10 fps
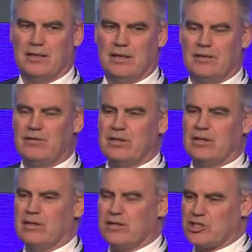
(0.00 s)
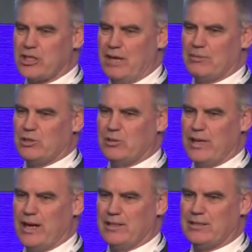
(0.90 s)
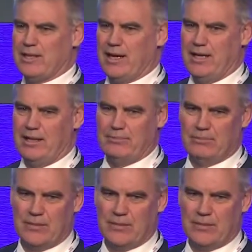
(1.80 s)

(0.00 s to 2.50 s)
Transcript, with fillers: And everything that has shaped who we are today,